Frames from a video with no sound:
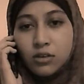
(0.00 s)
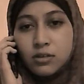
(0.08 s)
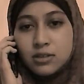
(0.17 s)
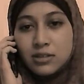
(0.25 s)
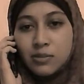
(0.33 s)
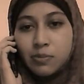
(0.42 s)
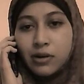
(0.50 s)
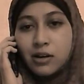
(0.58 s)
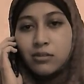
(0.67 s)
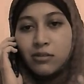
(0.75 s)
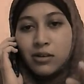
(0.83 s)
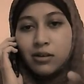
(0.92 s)
No, it's the
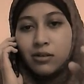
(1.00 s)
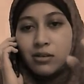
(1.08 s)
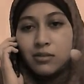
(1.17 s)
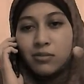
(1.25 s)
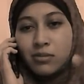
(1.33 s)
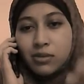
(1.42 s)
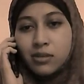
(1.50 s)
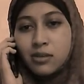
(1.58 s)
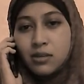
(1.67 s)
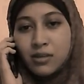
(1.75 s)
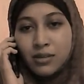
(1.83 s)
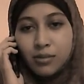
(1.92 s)
part where
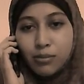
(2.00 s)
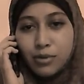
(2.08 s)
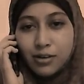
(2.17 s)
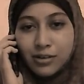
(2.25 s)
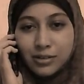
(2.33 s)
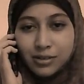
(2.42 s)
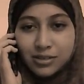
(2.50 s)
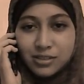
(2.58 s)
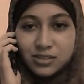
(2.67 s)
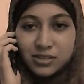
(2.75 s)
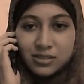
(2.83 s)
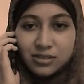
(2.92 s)
Barney
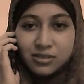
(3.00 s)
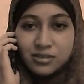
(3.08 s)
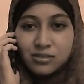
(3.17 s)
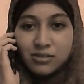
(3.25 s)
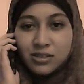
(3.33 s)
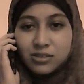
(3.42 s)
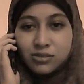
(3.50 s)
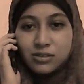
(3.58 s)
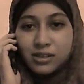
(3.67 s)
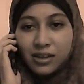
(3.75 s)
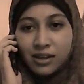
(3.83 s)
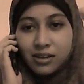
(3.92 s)
is just, you know, he's
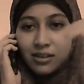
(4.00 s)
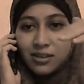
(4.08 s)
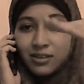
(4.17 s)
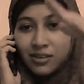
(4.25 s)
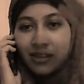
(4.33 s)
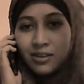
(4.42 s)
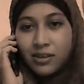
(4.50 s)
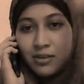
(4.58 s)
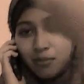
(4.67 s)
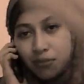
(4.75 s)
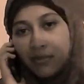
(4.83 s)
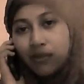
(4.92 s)
doing that
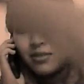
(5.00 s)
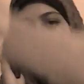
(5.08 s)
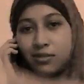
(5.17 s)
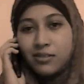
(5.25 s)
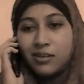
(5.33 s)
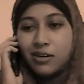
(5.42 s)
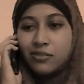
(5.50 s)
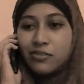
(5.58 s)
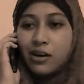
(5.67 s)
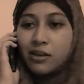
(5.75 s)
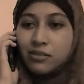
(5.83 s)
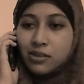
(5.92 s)

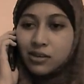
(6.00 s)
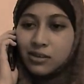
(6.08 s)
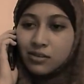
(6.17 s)
half-ass